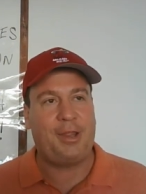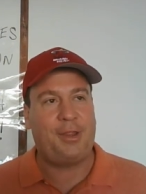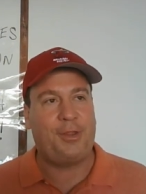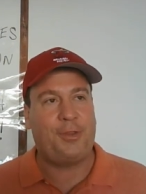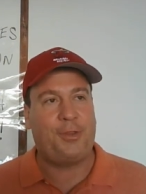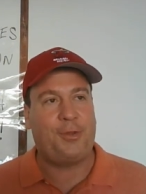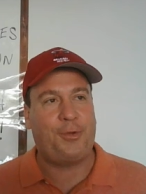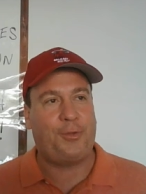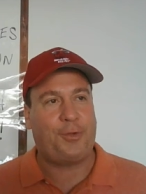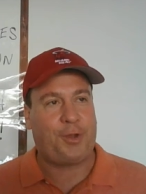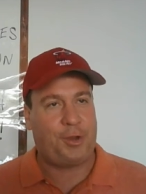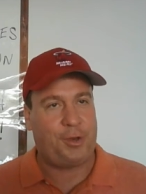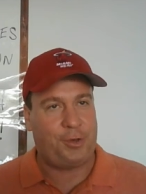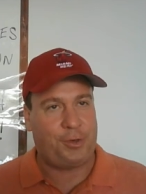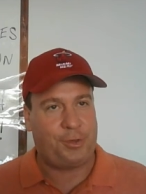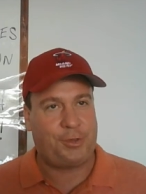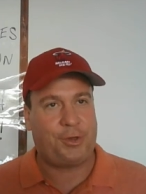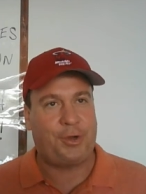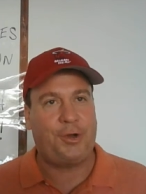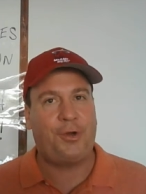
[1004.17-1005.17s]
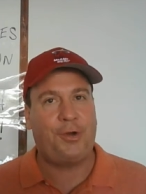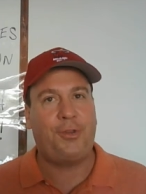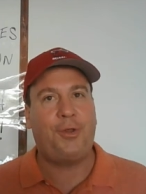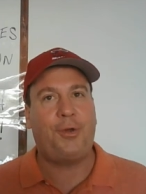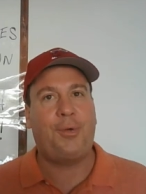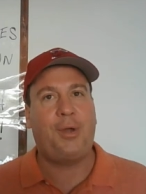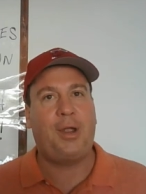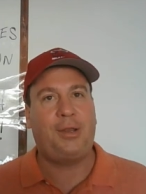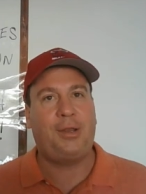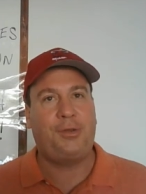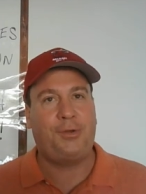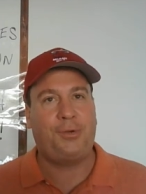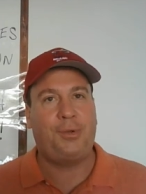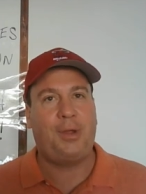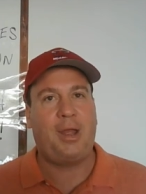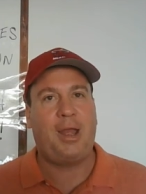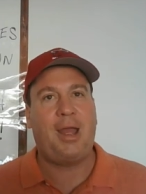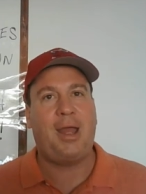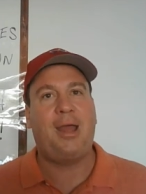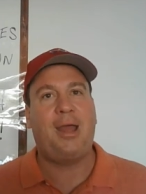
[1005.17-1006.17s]
the concern, though, I
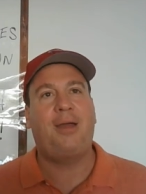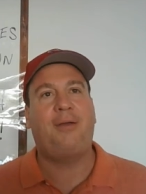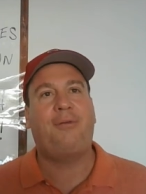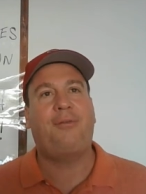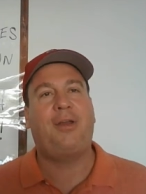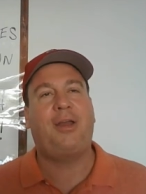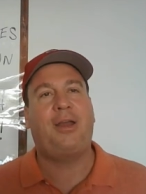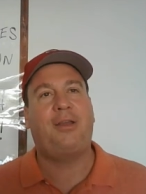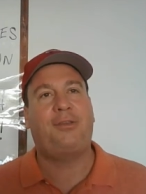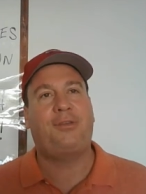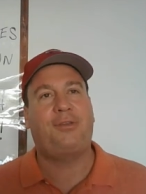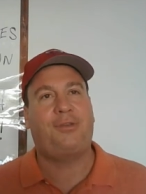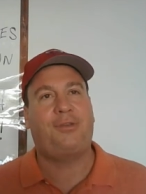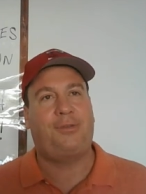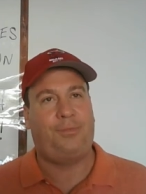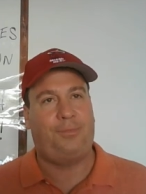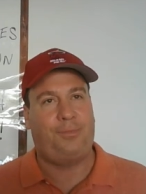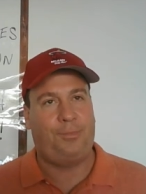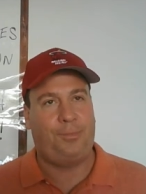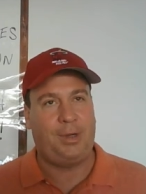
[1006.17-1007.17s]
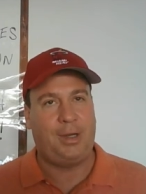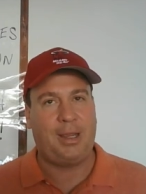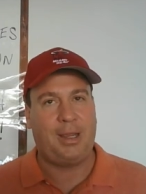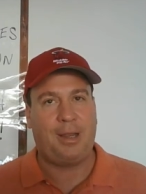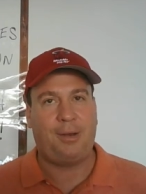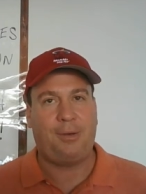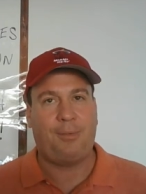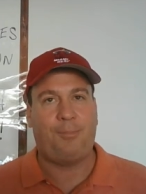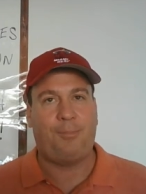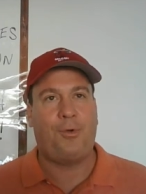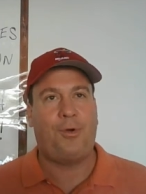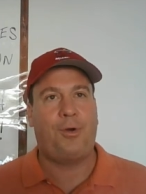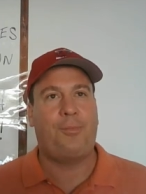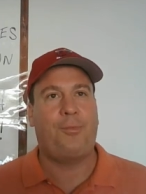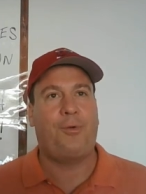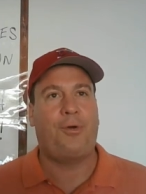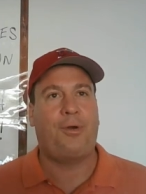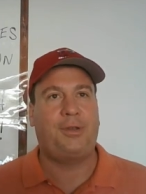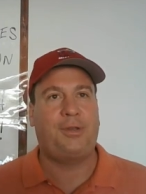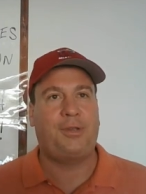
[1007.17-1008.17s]
do have as we get more
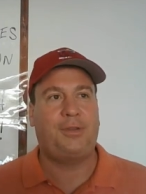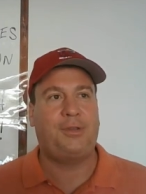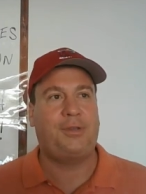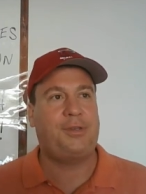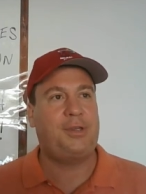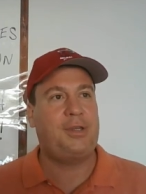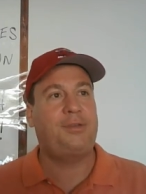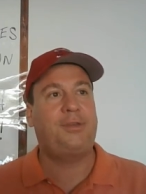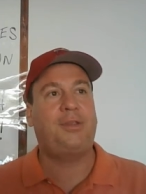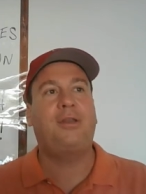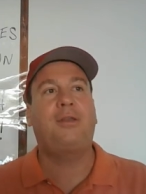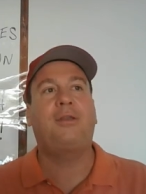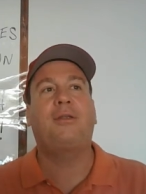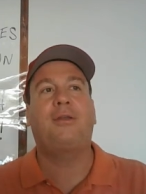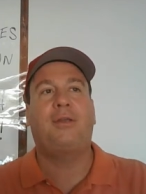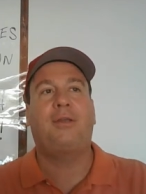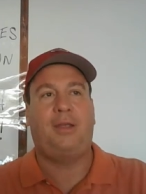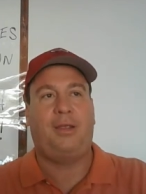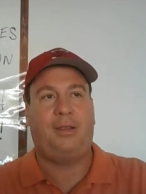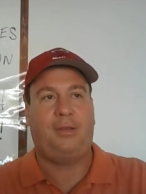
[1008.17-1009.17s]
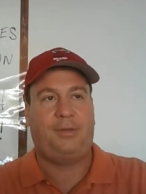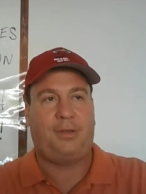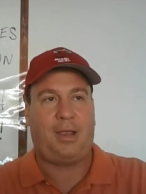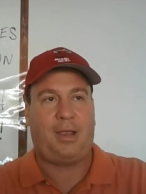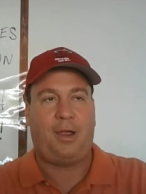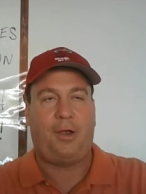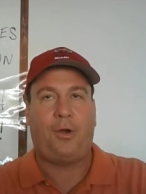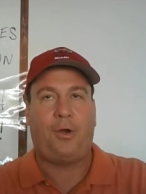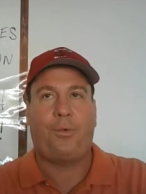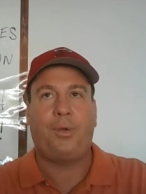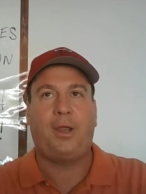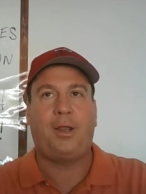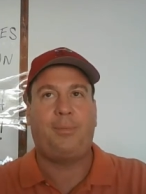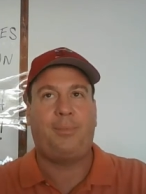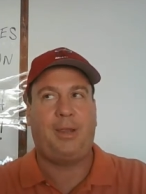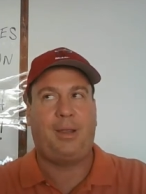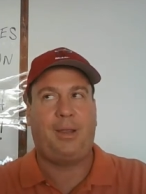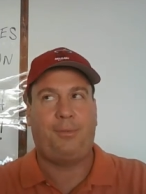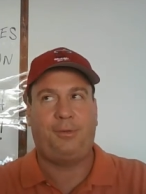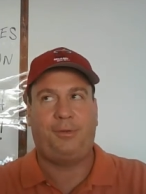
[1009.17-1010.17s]
and more into the season is, are we
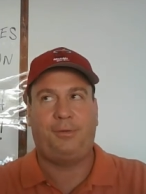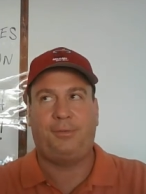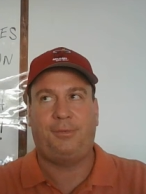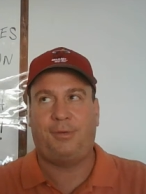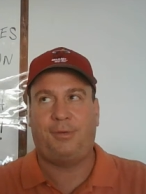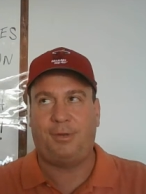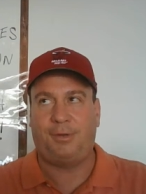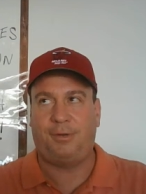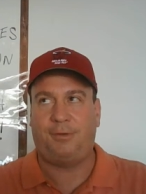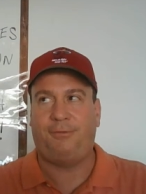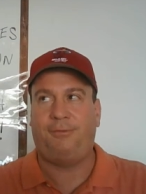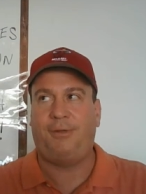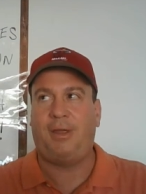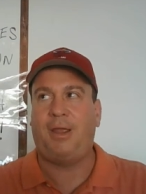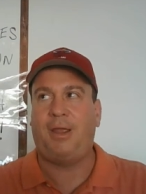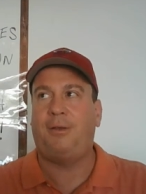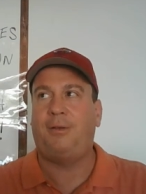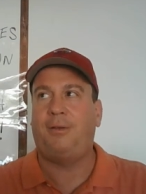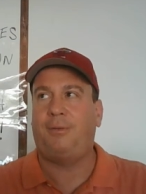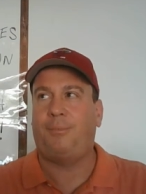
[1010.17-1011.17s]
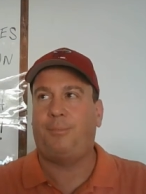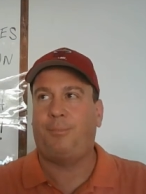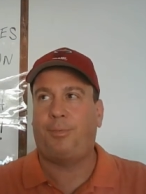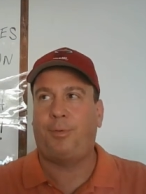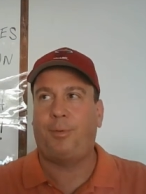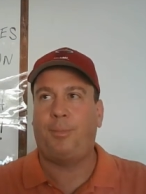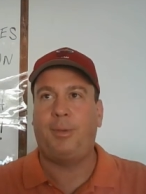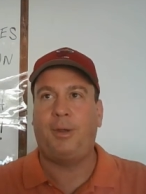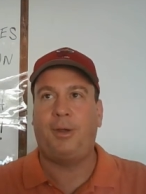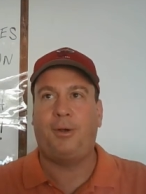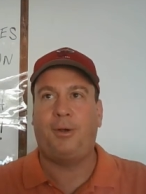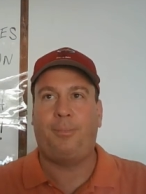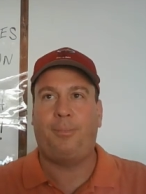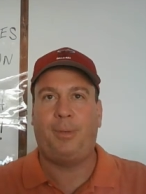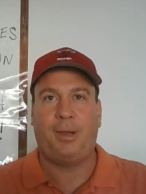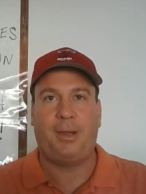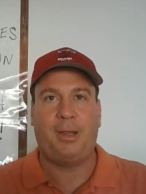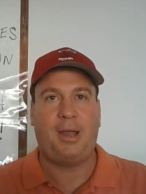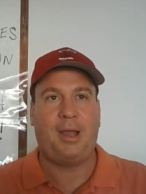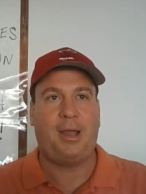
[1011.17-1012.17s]
going to be able to defend premier
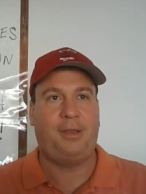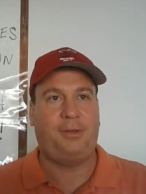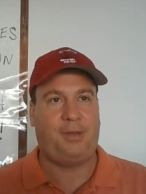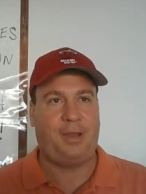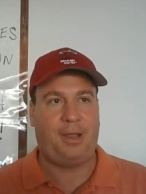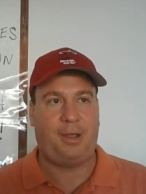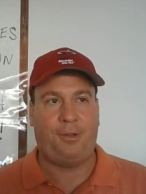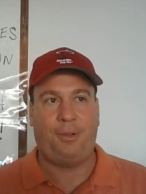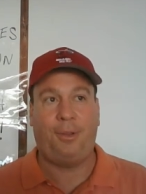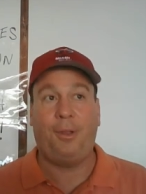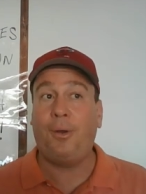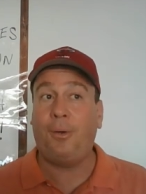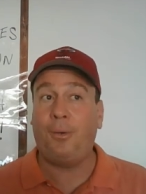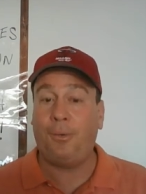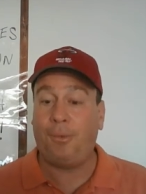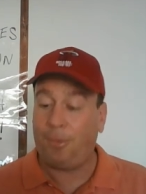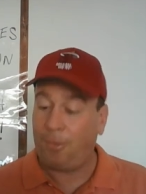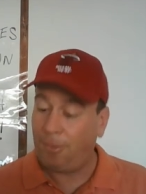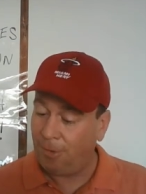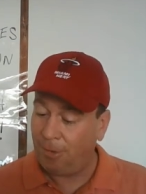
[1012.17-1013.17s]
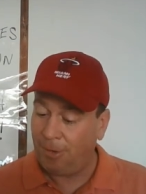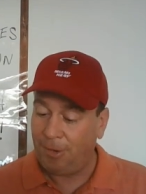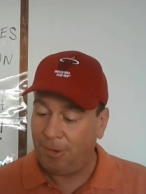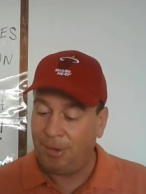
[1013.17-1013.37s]
big guys down low?